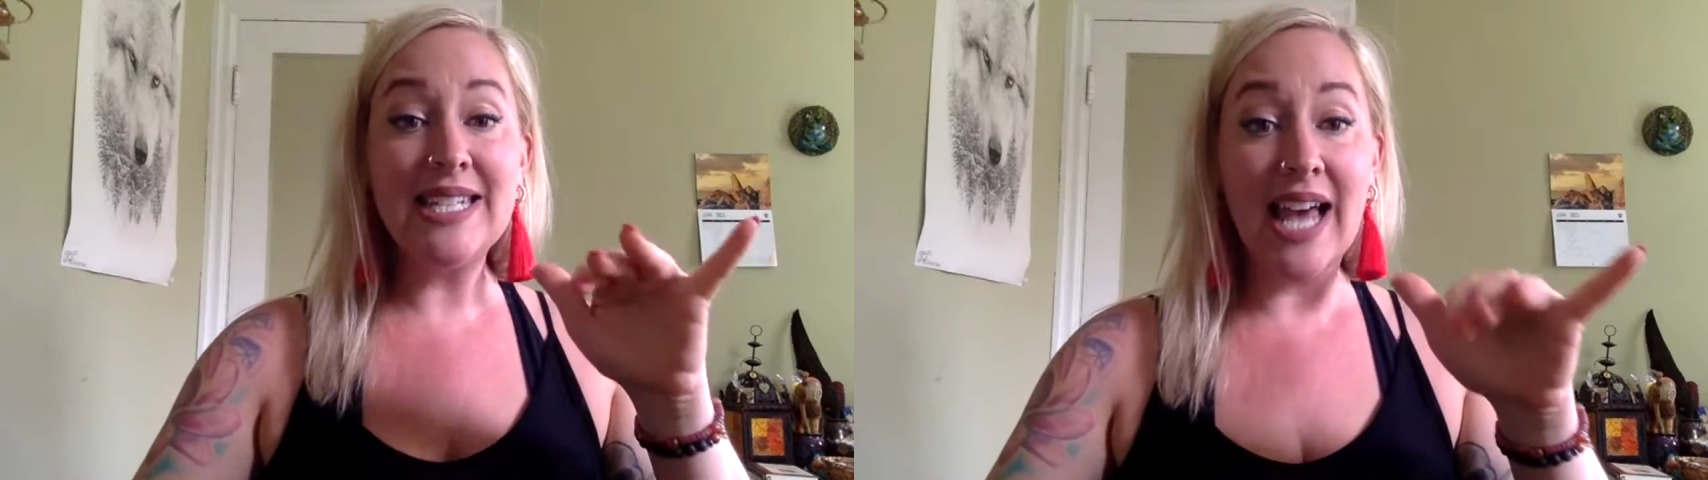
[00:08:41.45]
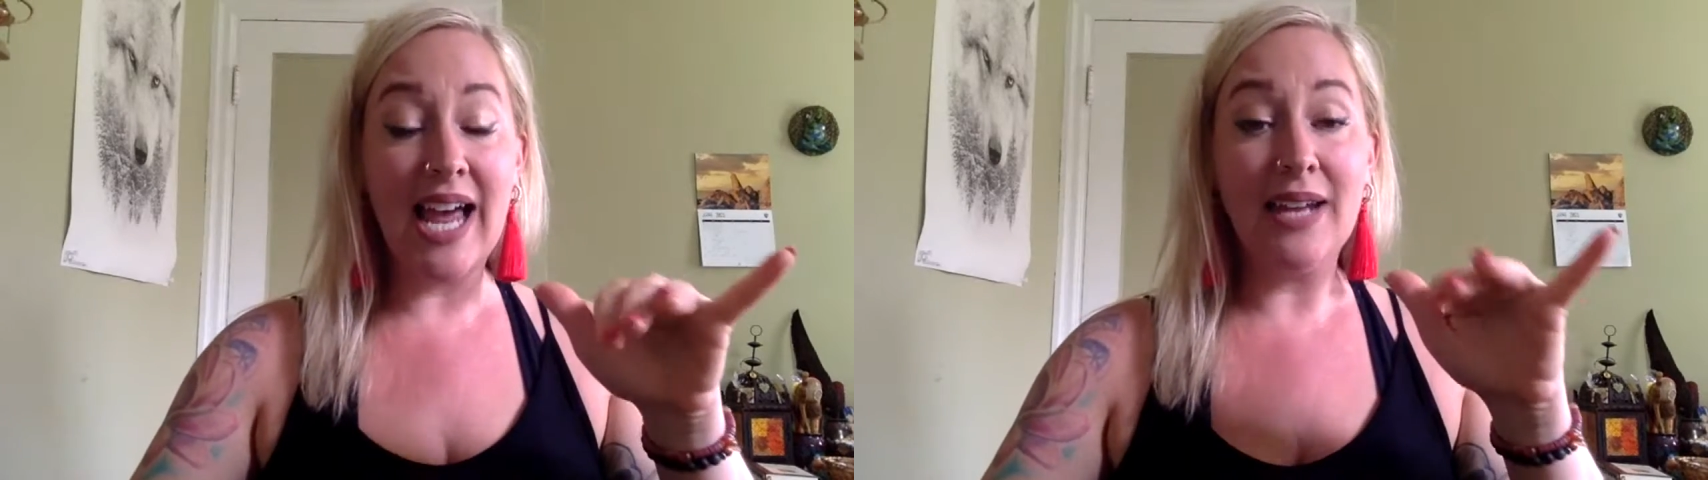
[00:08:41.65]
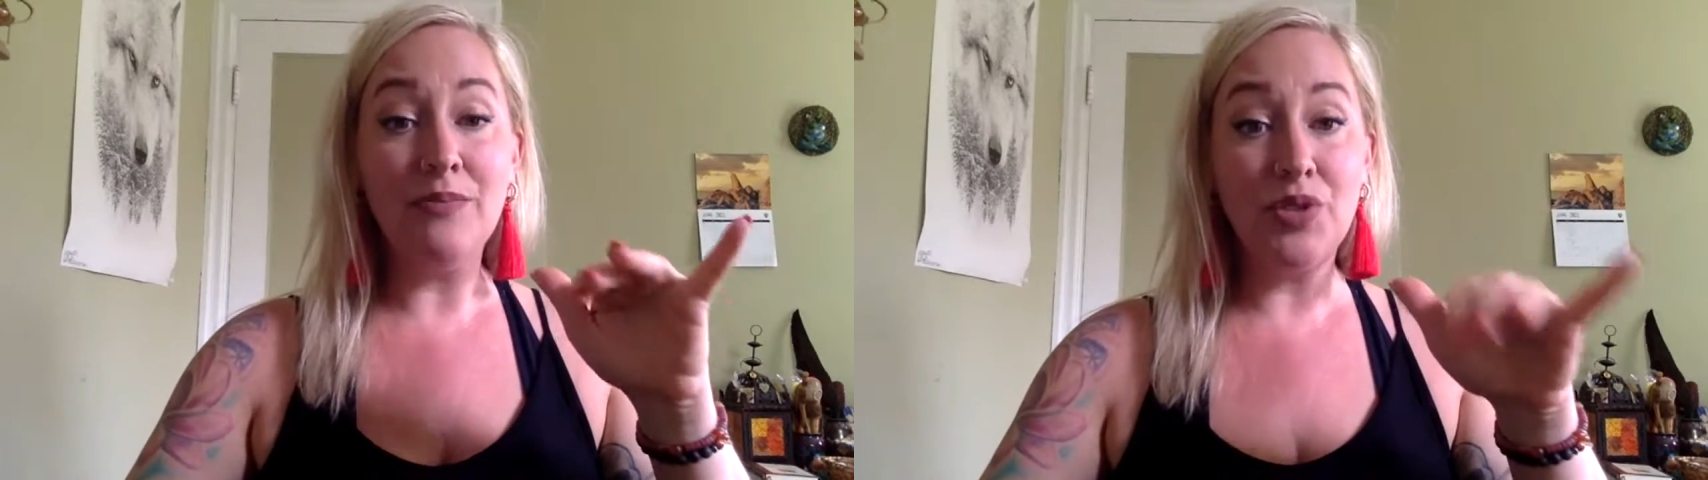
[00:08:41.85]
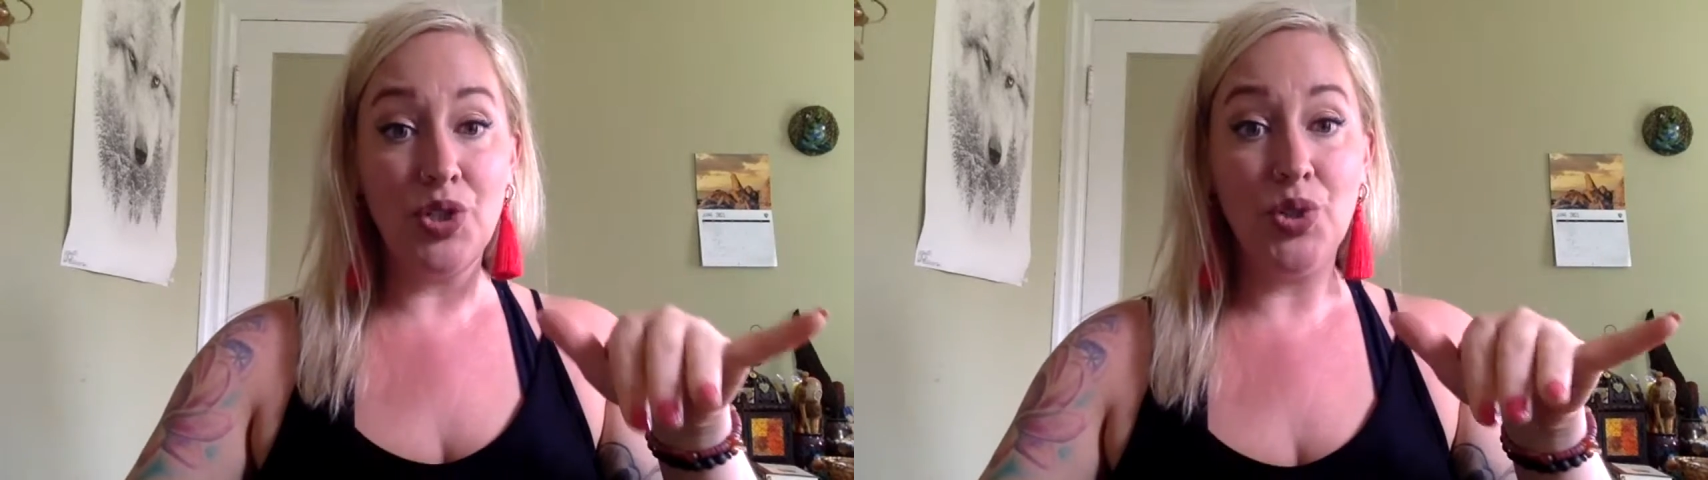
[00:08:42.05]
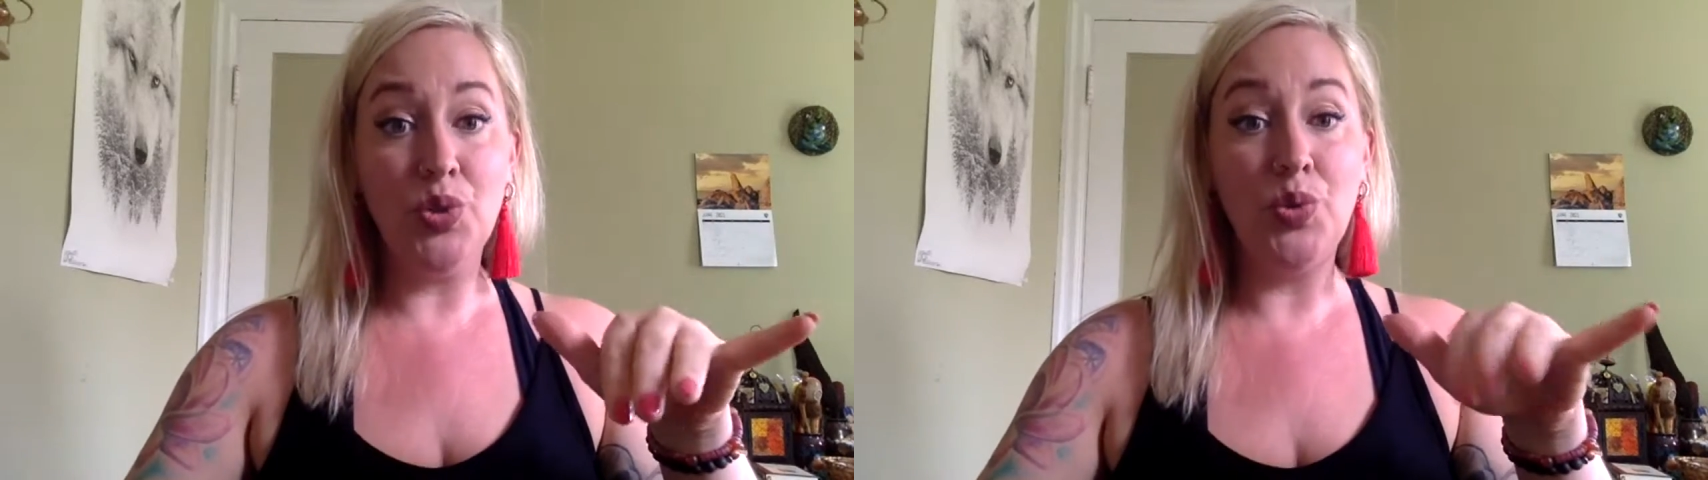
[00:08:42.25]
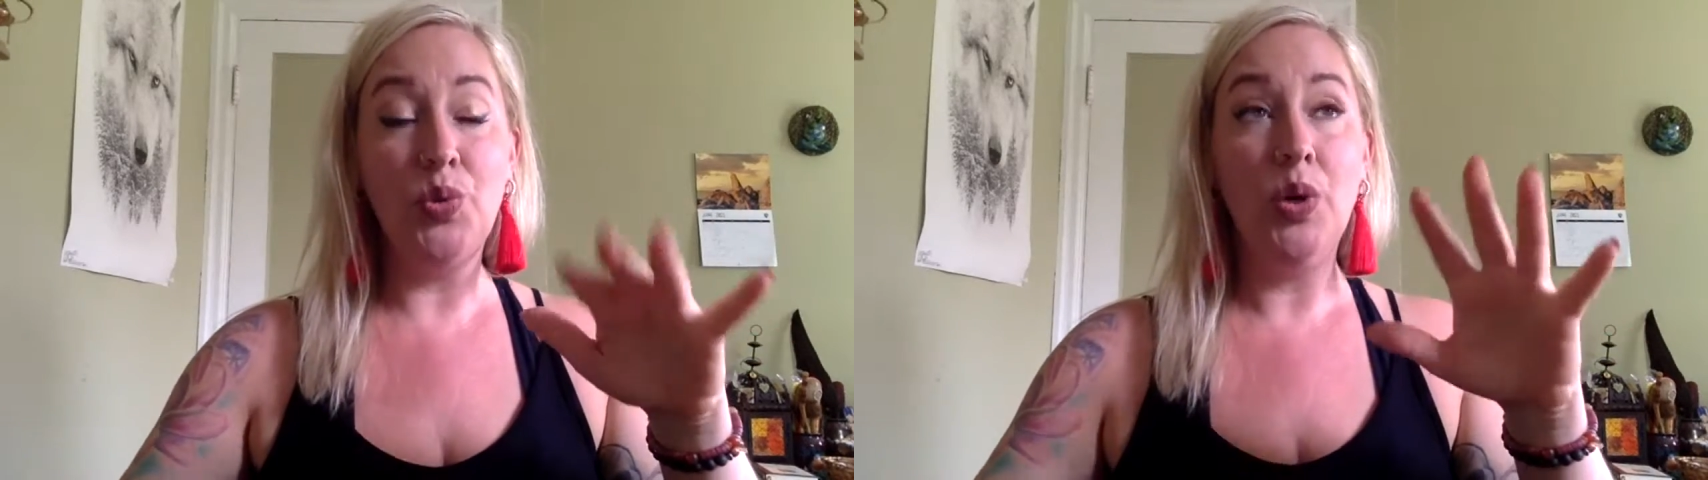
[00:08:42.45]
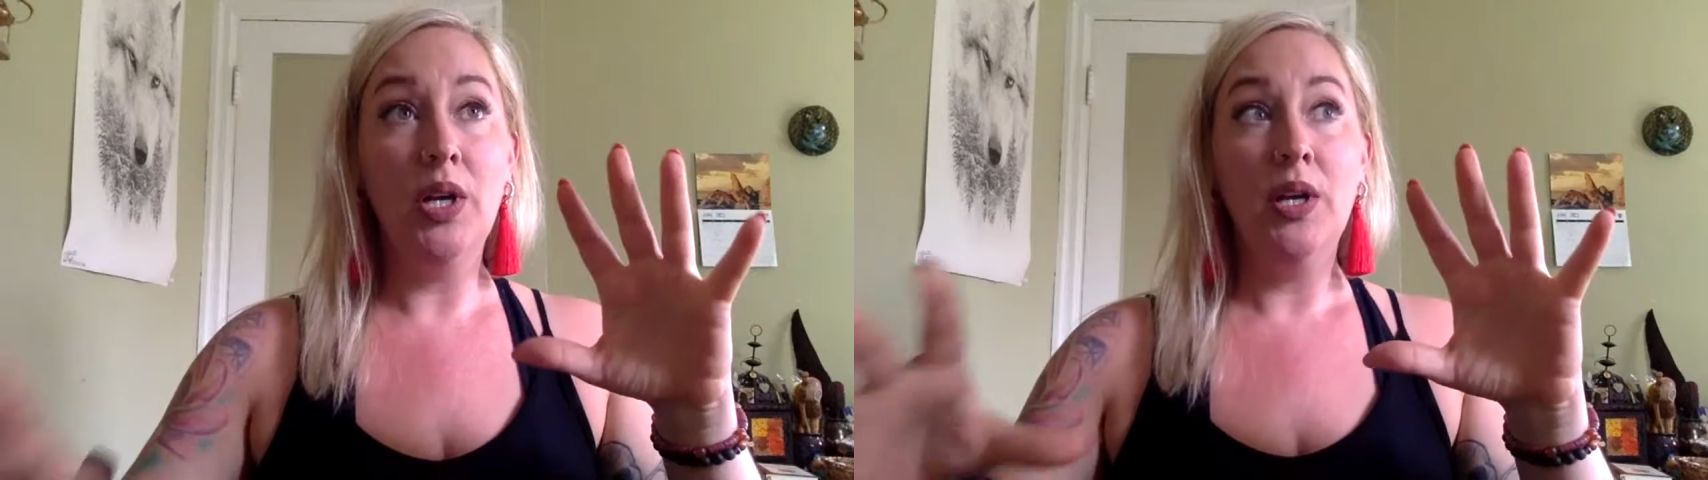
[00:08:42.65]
time to